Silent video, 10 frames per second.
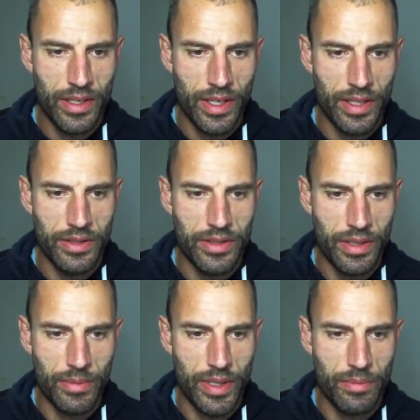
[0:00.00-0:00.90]
I do some
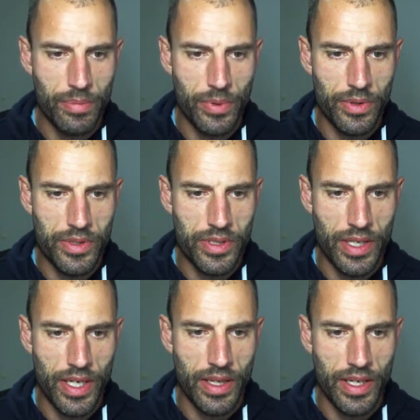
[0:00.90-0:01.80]
imports,
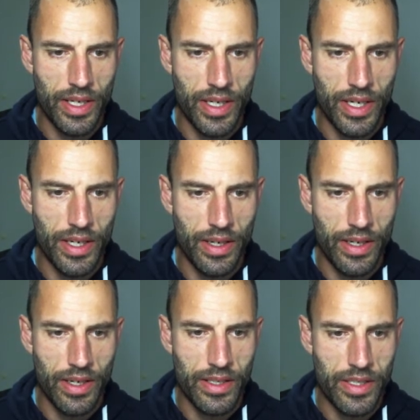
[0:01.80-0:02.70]
and then I
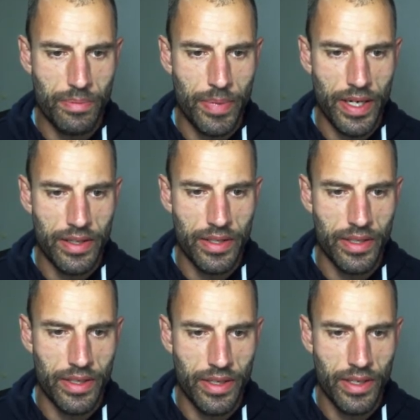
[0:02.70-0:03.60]
ask Python,